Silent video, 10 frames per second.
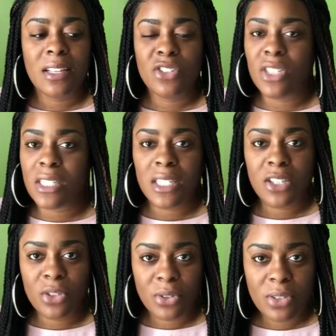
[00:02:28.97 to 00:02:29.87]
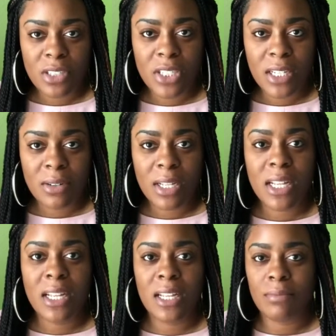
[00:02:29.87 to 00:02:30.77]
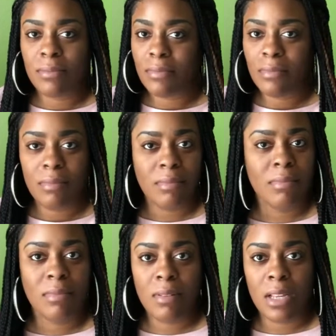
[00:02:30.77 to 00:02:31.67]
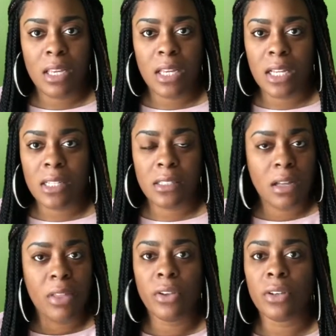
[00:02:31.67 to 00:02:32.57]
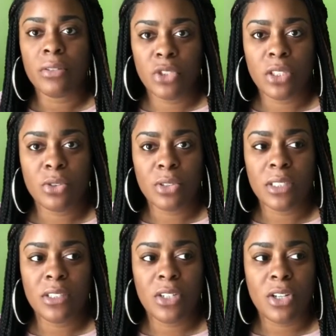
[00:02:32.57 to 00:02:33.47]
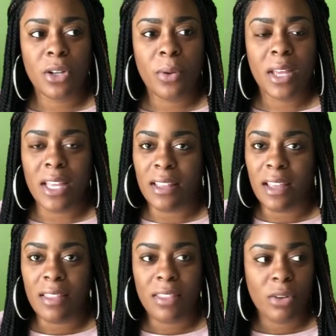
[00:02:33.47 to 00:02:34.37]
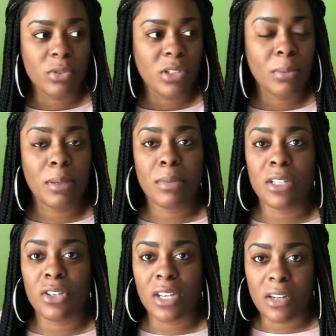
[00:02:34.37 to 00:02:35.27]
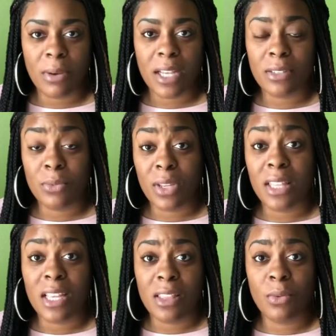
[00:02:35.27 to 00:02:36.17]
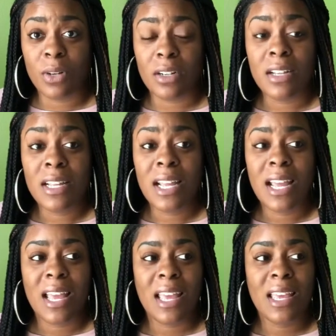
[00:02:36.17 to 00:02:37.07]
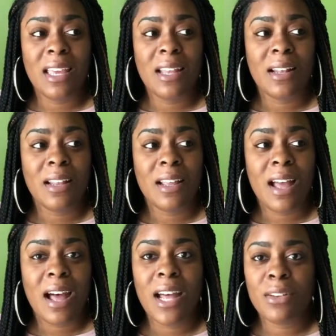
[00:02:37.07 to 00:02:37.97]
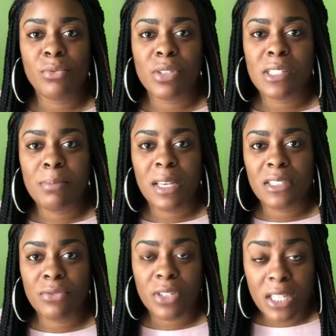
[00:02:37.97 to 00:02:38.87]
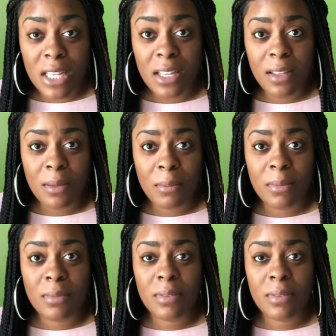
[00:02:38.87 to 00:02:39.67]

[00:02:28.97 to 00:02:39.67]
just like you're a child of God, he has other children, and those are the people that you're interacting with in the world. And out of respect for him,